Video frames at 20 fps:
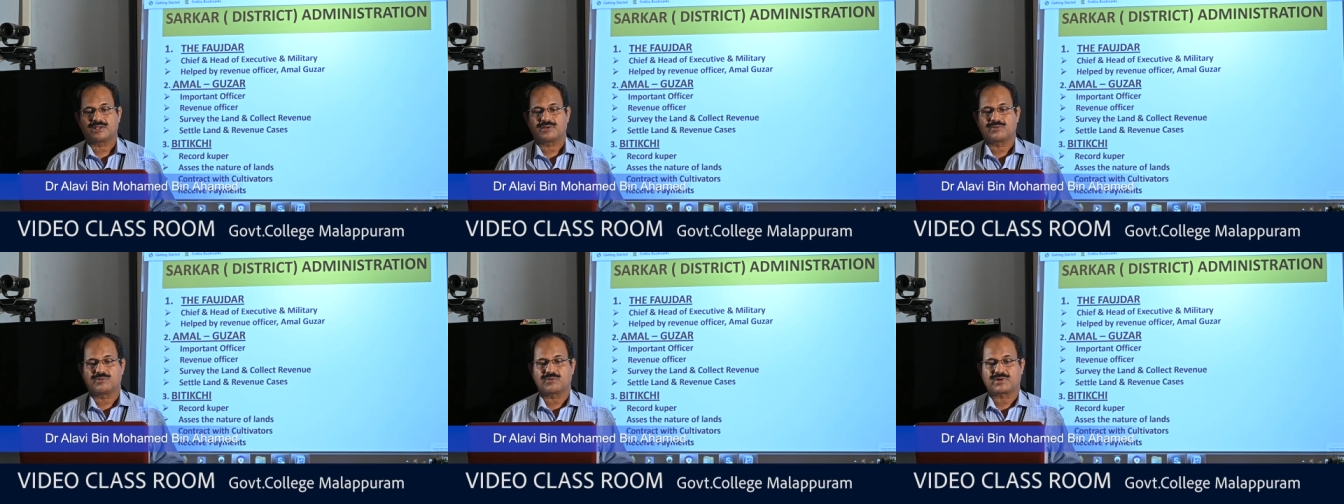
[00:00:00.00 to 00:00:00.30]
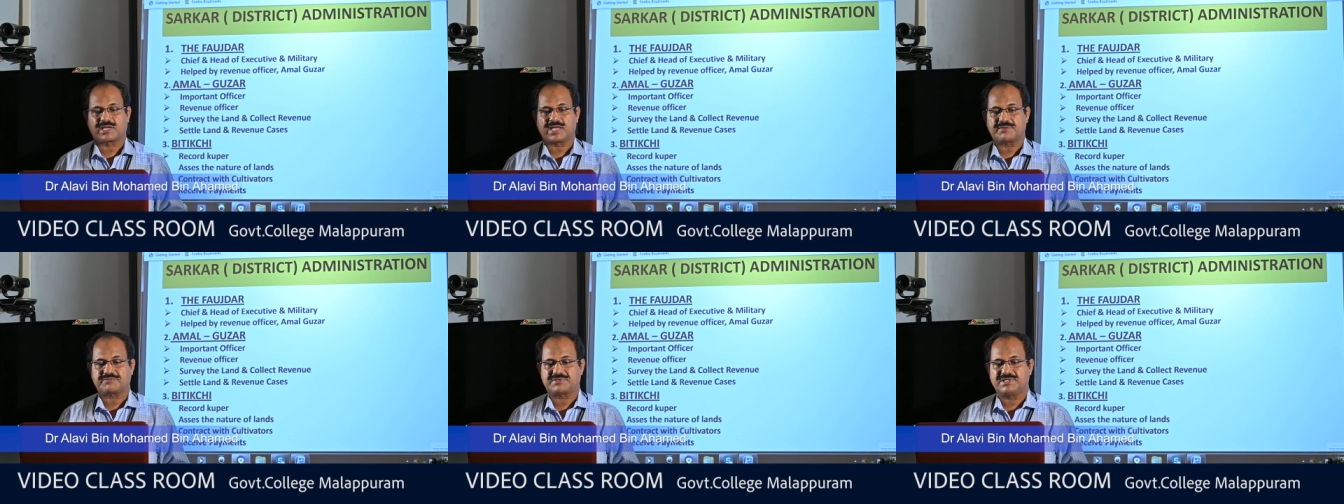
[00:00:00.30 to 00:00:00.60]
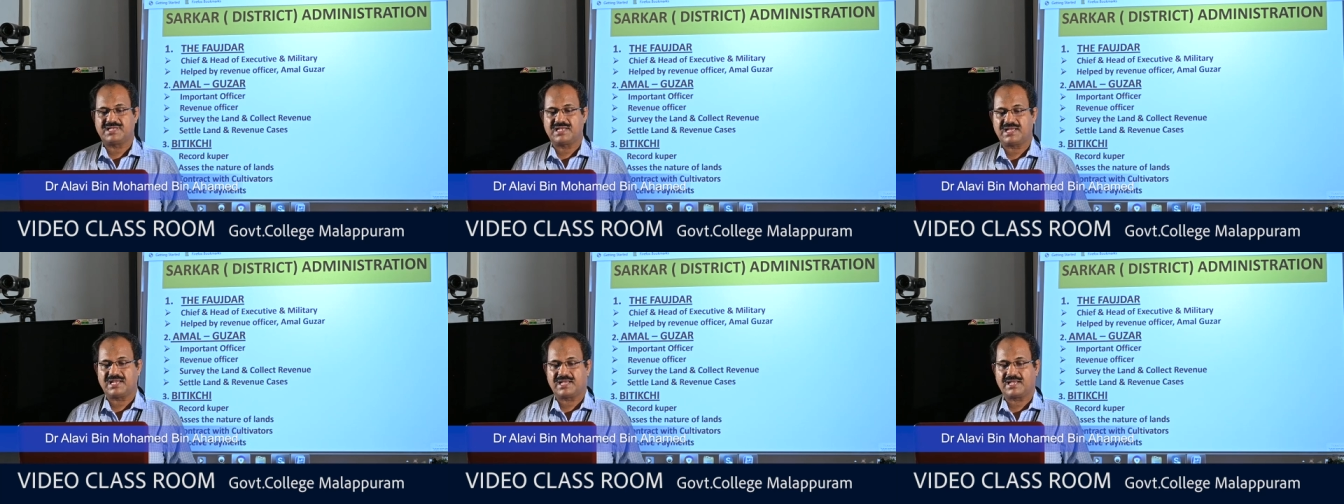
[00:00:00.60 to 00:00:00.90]
who kept
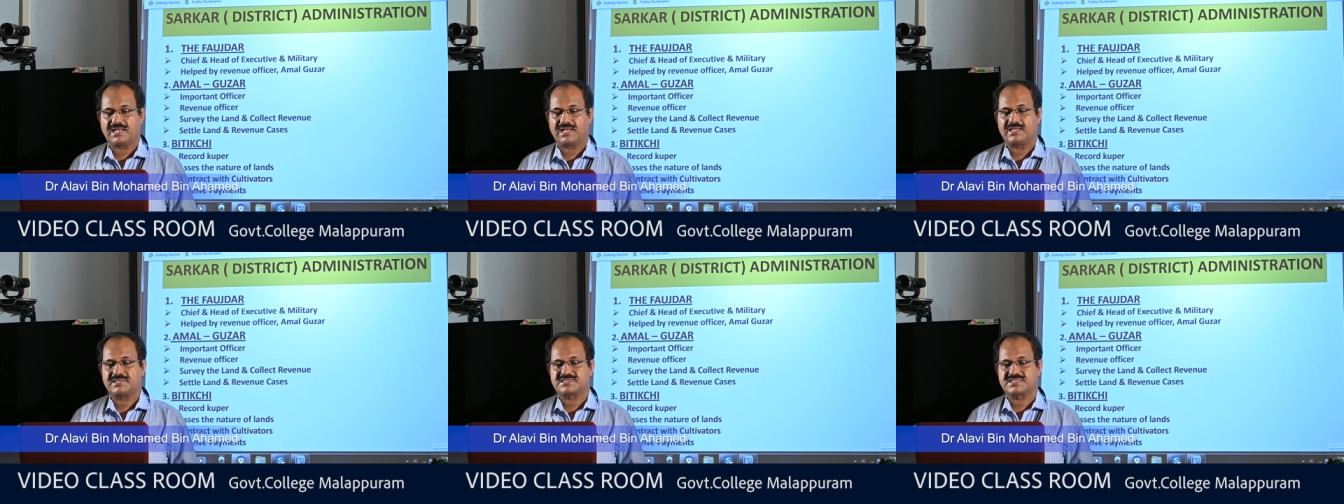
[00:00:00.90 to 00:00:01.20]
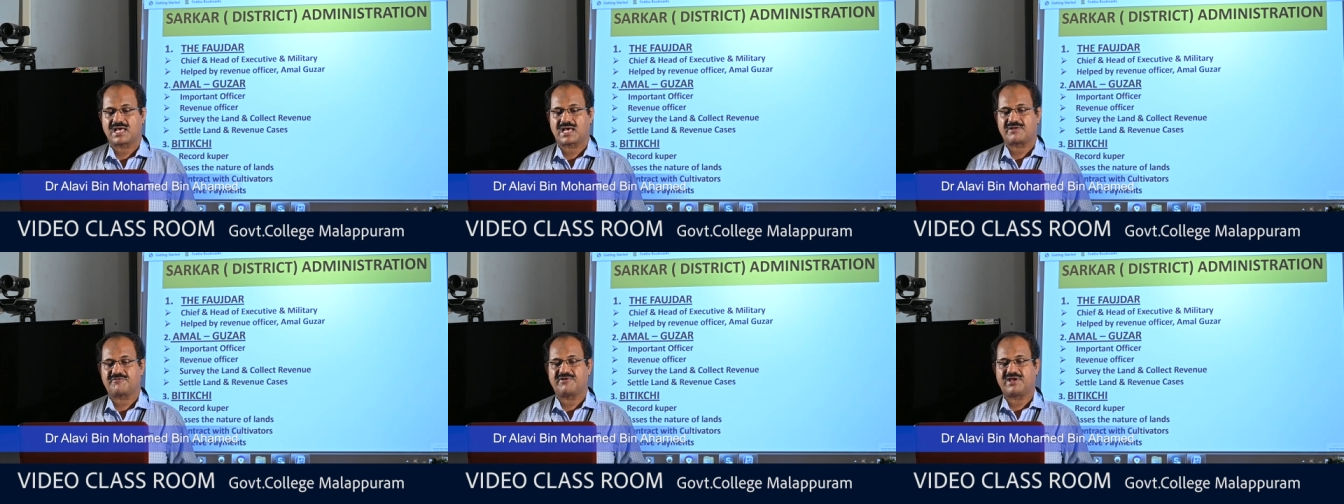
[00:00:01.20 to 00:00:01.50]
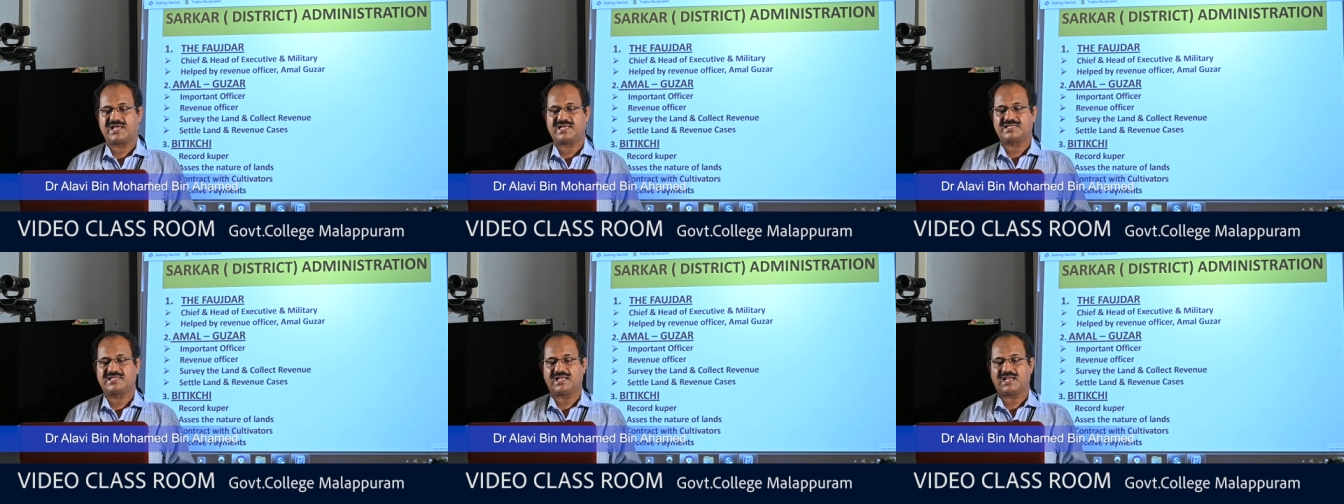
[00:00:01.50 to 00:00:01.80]
the
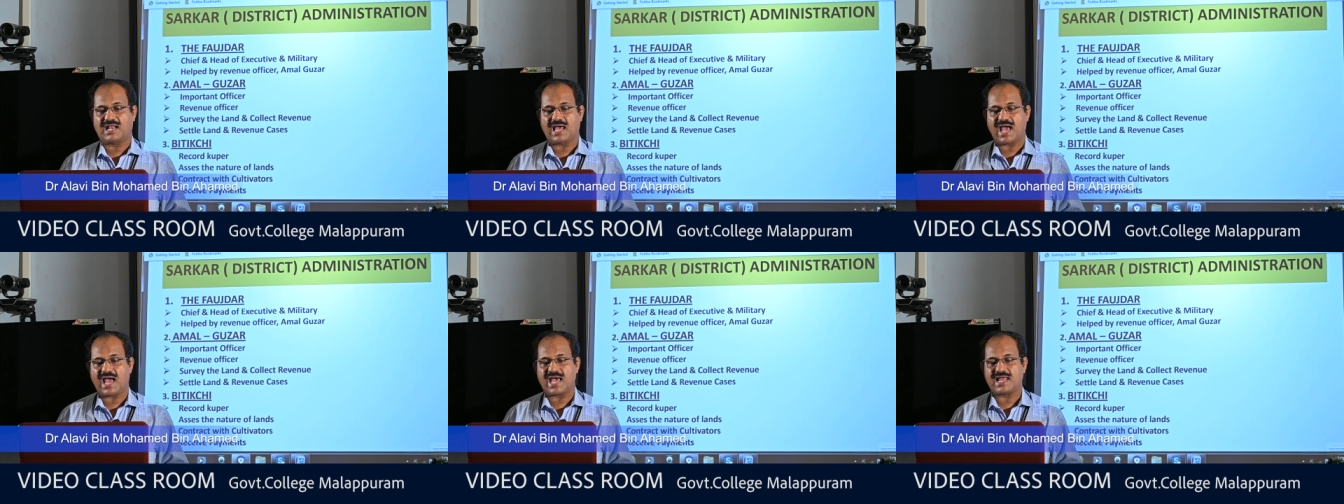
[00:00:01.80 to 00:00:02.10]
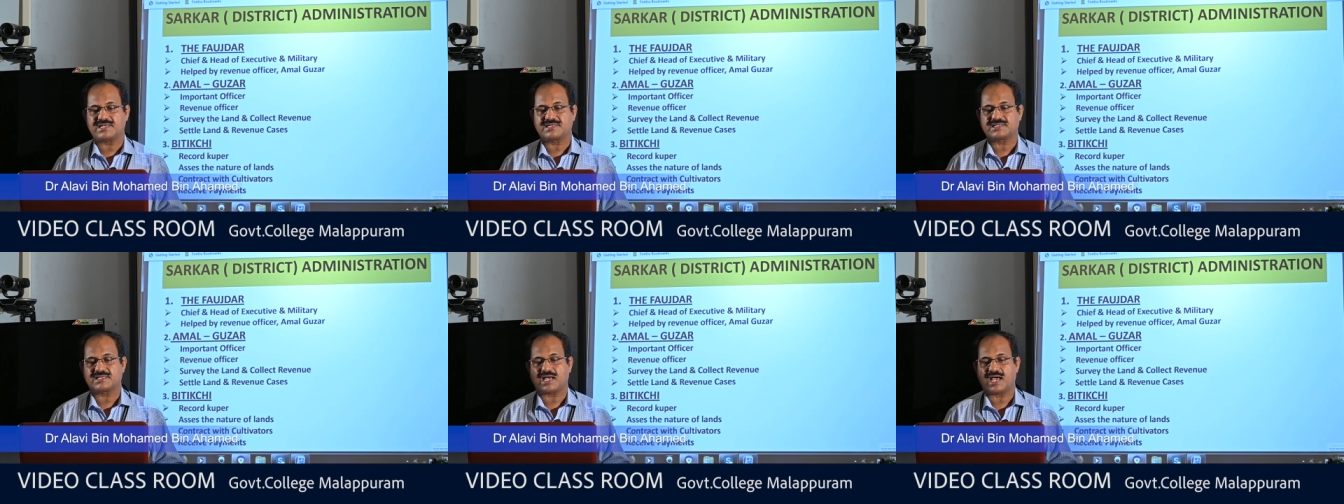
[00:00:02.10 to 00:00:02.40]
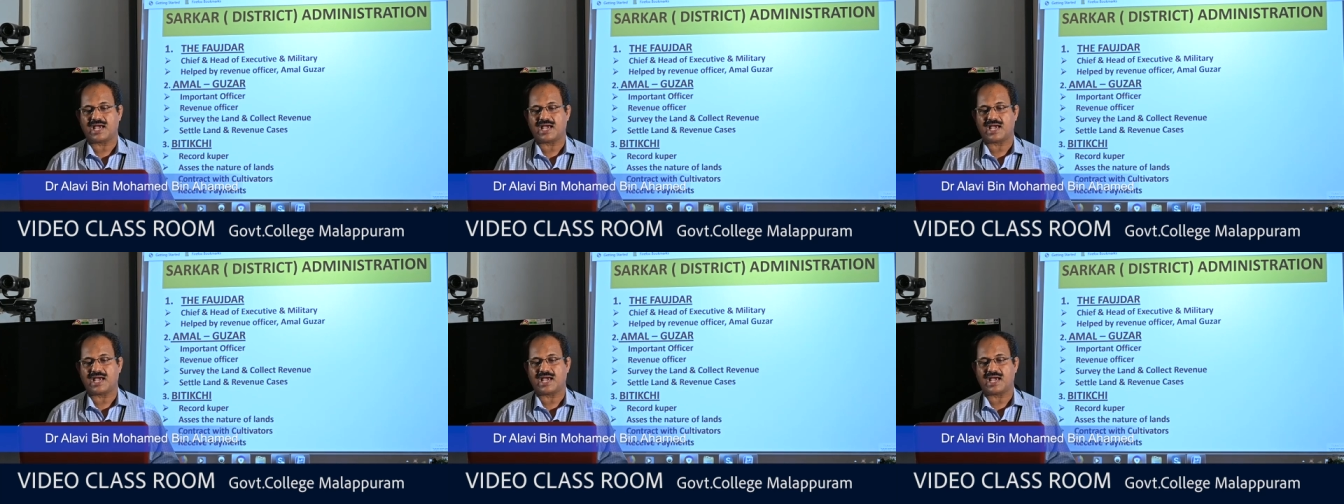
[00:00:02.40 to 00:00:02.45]
survey the land